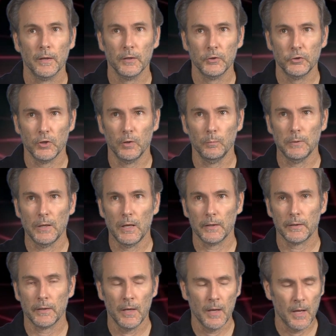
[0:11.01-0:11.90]
a gel
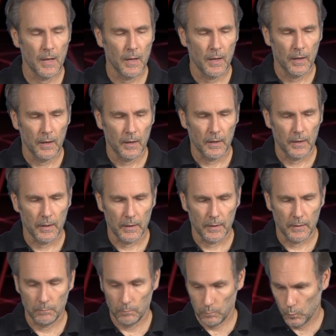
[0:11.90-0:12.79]
block,
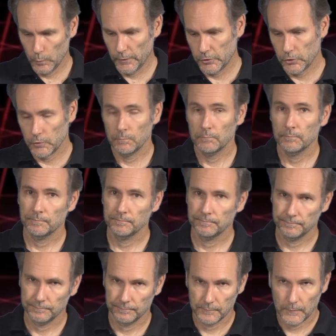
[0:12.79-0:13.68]
um, which
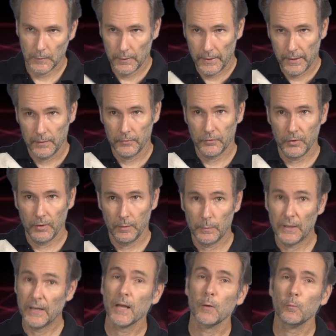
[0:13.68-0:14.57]
you can't
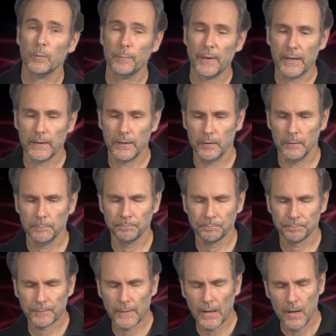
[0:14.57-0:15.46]
see, but I got one back here.
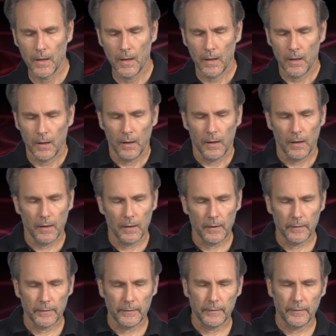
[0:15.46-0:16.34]

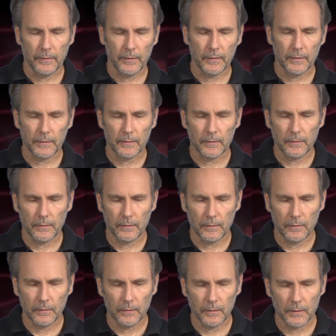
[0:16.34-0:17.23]
Uh,
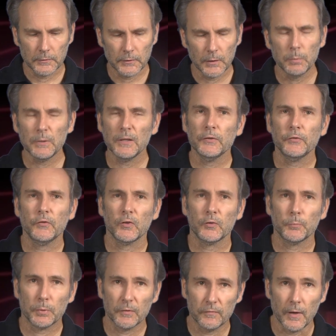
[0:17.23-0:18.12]
Clear
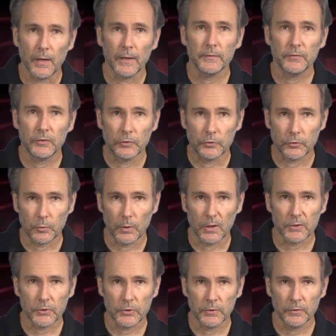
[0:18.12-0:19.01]
Ballistics provides
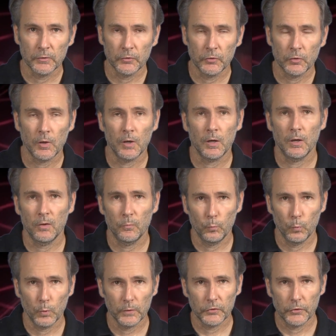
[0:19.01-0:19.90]
instructions
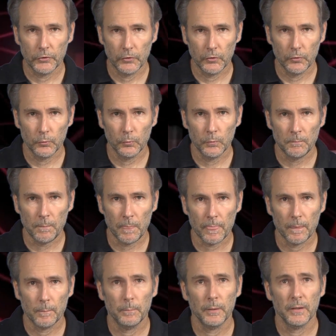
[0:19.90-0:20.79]
on what to do,
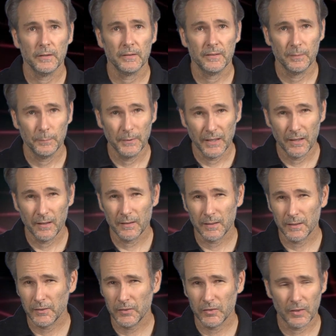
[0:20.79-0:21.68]
but to be
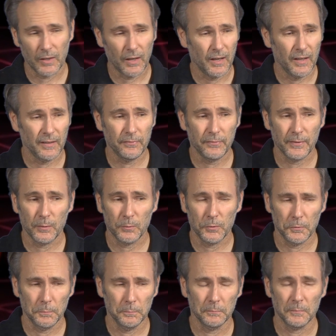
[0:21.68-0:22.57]
honest, I
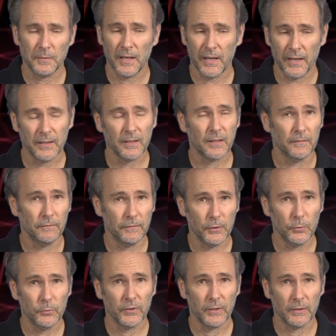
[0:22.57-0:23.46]
found them kind of
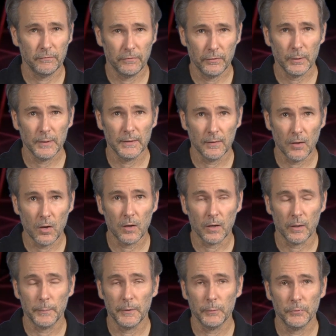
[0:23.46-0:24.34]
confusing and very
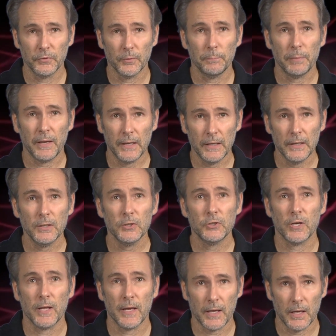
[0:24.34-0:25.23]
long. I mean, it was a
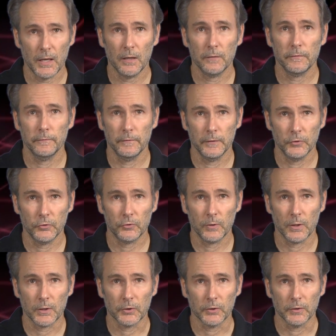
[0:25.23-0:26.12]
page and a half of
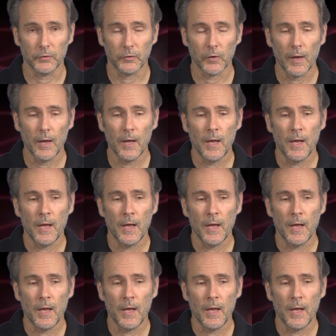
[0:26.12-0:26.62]
instructions.